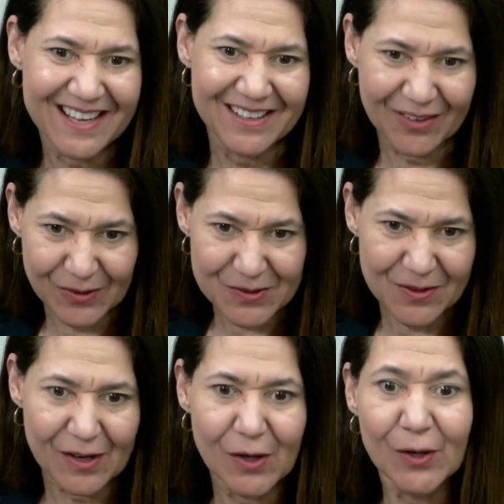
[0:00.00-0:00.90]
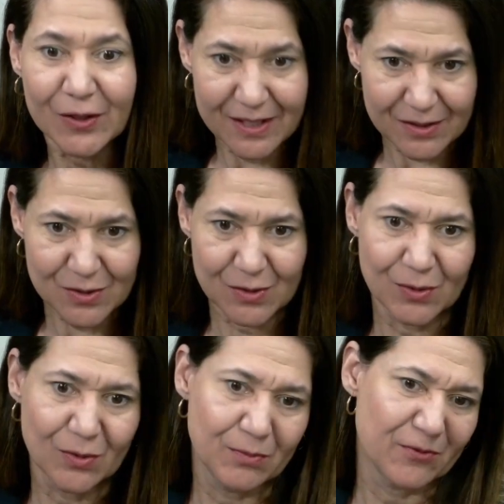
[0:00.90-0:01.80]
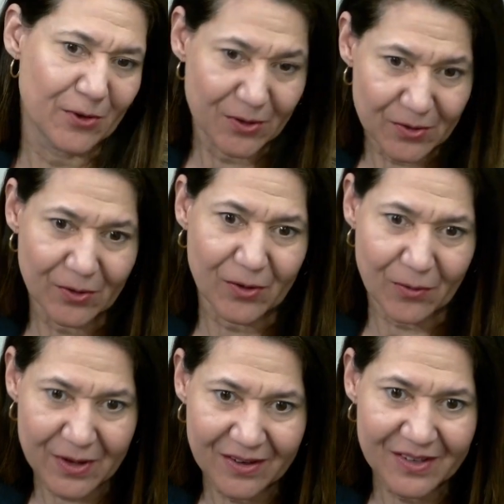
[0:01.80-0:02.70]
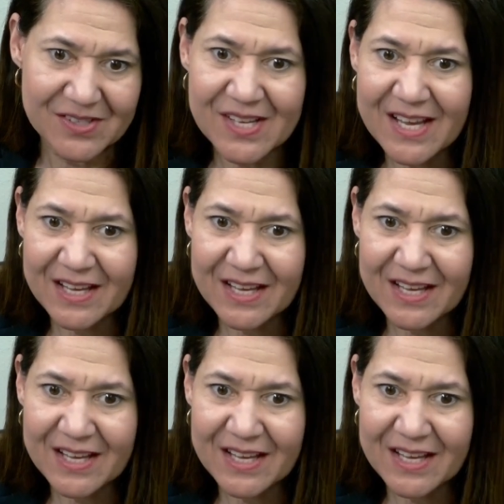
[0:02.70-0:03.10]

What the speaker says: and also they're looking to further their careers.